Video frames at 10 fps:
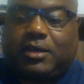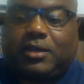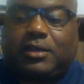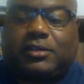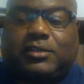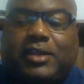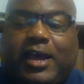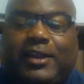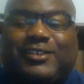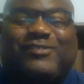it is
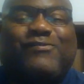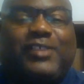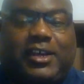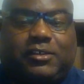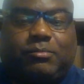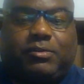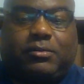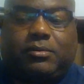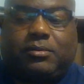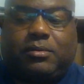not as
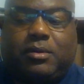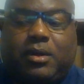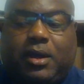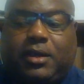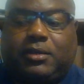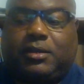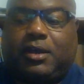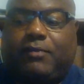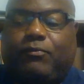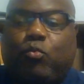flexible
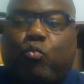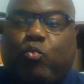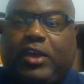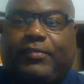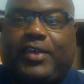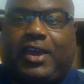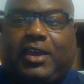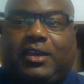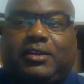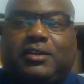enough with
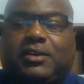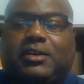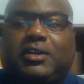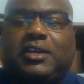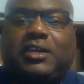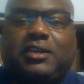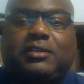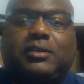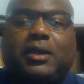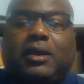a need
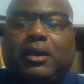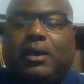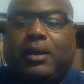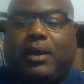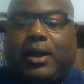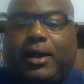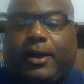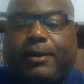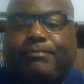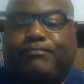
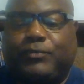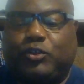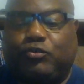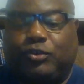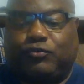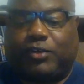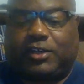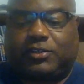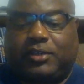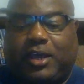um, to
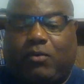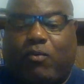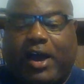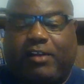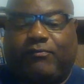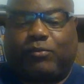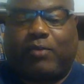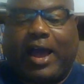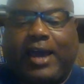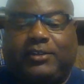address a wider
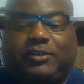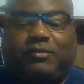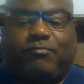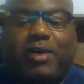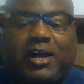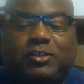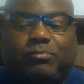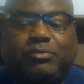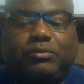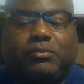variety of
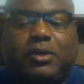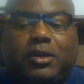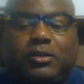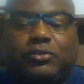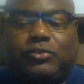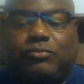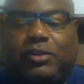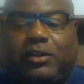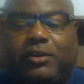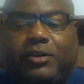possible
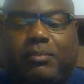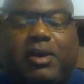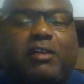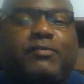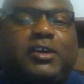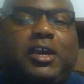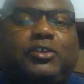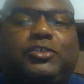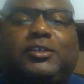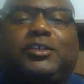student learning
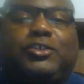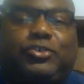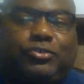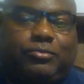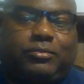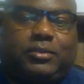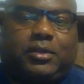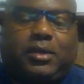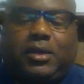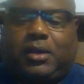modification issues.
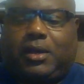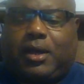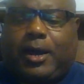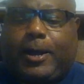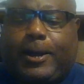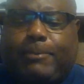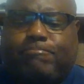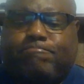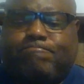Um,